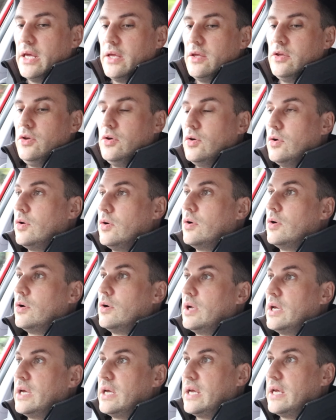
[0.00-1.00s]

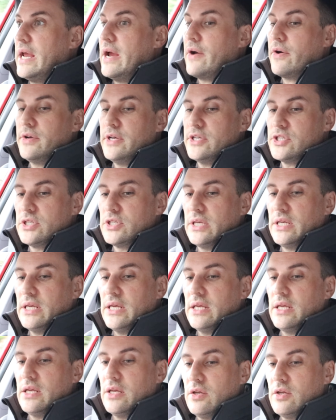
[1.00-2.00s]
your air conditioning
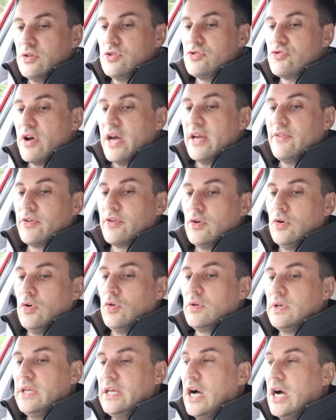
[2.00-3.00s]
driver
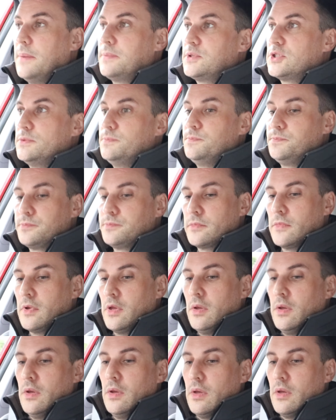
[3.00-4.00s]
only option.
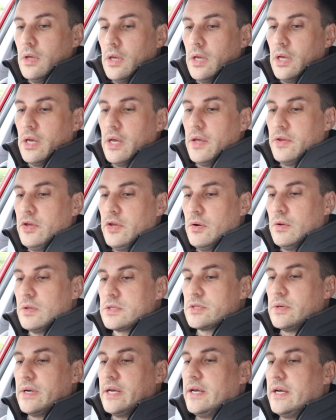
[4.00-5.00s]
You
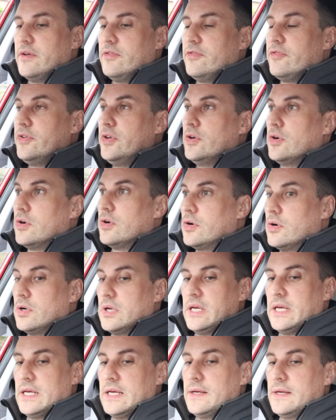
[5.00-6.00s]
also have your
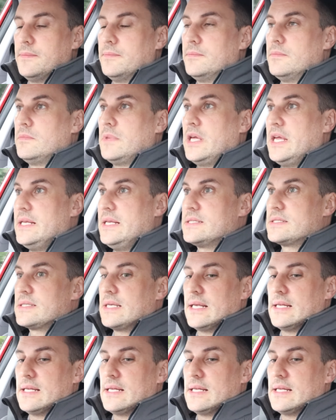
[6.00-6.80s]
heat